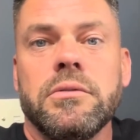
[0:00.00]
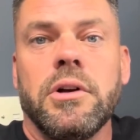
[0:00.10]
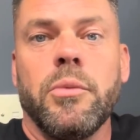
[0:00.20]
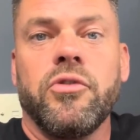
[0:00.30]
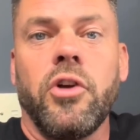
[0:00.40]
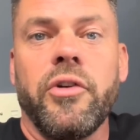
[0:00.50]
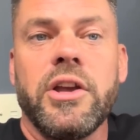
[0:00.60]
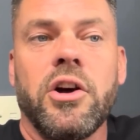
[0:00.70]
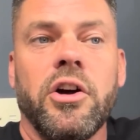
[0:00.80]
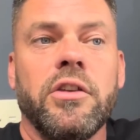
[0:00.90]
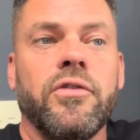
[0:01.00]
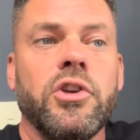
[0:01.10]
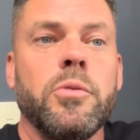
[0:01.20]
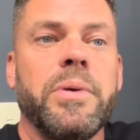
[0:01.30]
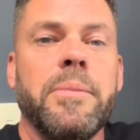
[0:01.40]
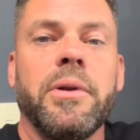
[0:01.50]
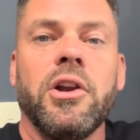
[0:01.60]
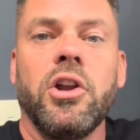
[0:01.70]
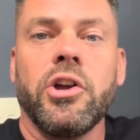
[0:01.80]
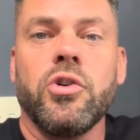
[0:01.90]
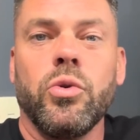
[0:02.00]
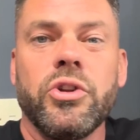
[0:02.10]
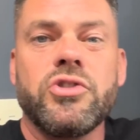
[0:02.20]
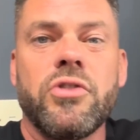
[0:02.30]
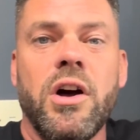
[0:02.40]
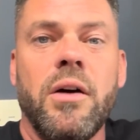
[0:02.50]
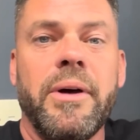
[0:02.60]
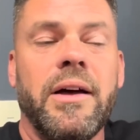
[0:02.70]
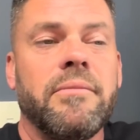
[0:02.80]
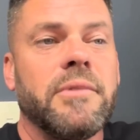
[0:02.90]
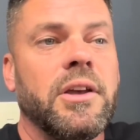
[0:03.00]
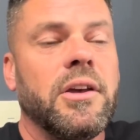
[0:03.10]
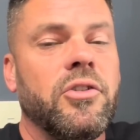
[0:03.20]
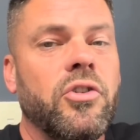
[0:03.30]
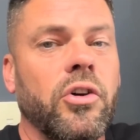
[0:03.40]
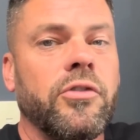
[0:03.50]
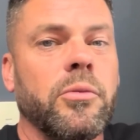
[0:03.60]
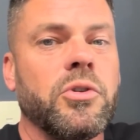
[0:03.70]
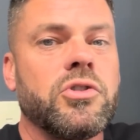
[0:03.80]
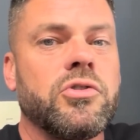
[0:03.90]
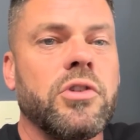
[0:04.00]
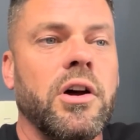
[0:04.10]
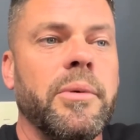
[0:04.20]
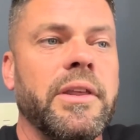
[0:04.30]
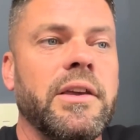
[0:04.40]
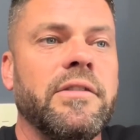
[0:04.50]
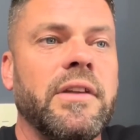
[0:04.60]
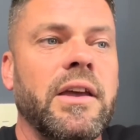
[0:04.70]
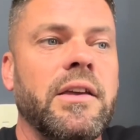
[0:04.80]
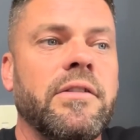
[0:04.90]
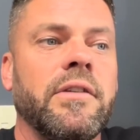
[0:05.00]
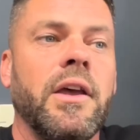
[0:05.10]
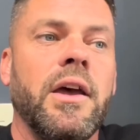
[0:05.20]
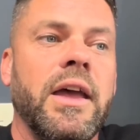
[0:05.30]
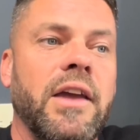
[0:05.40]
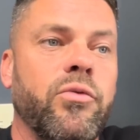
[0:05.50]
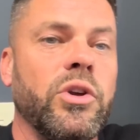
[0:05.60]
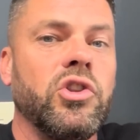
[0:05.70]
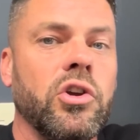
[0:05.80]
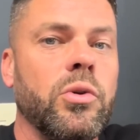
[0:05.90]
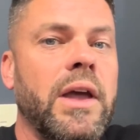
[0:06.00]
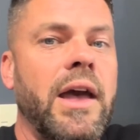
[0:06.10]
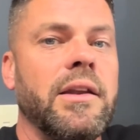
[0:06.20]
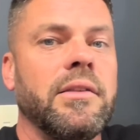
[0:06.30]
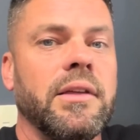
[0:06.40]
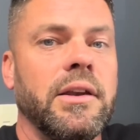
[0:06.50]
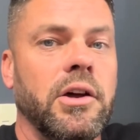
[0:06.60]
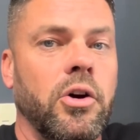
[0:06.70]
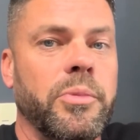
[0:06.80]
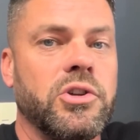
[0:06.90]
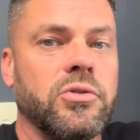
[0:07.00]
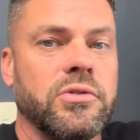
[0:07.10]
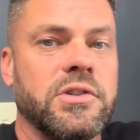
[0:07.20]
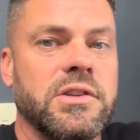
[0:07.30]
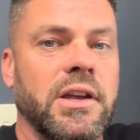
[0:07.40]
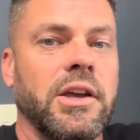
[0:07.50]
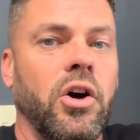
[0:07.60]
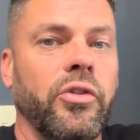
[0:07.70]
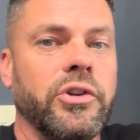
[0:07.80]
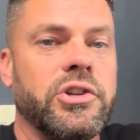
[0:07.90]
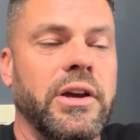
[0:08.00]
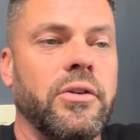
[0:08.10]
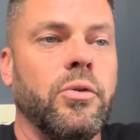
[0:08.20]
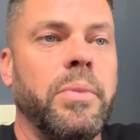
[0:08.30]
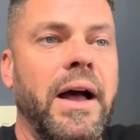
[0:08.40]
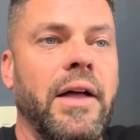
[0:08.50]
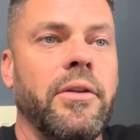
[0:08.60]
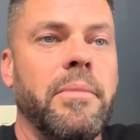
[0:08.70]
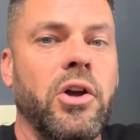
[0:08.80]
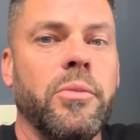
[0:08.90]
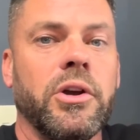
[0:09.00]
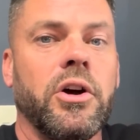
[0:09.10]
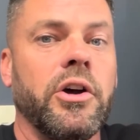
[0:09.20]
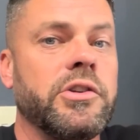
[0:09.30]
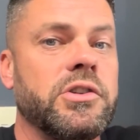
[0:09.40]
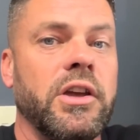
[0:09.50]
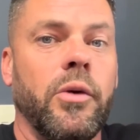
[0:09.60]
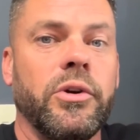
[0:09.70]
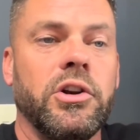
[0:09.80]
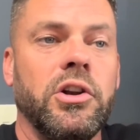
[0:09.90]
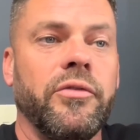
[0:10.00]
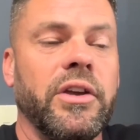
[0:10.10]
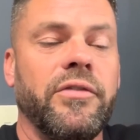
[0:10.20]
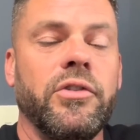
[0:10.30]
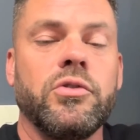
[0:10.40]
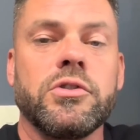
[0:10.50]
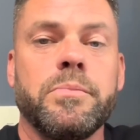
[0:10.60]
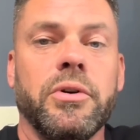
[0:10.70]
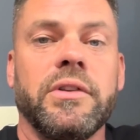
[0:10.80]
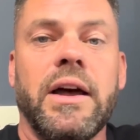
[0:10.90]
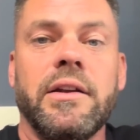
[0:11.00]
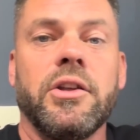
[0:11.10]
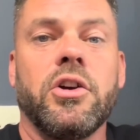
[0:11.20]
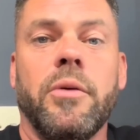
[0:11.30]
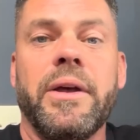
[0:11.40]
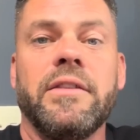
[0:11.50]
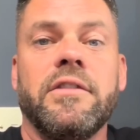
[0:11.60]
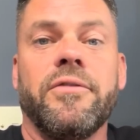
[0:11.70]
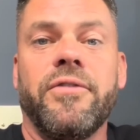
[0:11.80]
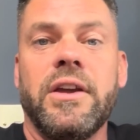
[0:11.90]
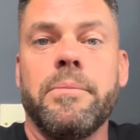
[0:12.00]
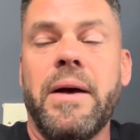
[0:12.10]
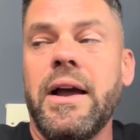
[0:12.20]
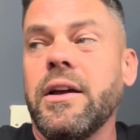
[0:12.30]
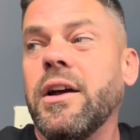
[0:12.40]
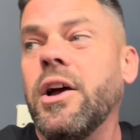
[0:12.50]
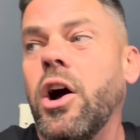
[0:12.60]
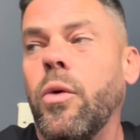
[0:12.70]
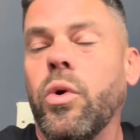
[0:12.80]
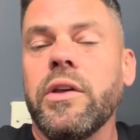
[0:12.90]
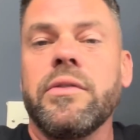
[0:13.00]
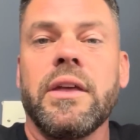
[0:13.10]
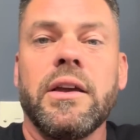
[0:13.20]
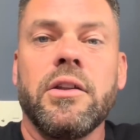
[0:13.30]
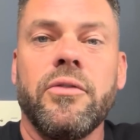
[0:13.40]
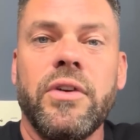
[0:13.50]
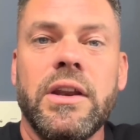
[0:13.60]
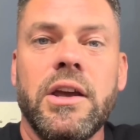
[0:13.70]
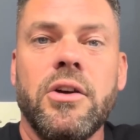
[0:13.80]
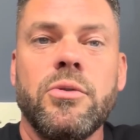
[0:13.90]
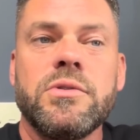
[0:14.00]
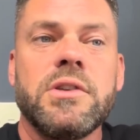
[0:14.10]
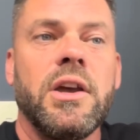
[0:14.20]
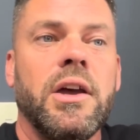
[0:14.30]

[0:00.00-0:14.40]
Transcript: I'm sorry guys for you people that like all the drama. Not so much drama these days. If we do get anything, I'll be sure to stick it on the channel. But at the moment, guys, I would love it if you just put down in the comments your feedback on what you think of the videos.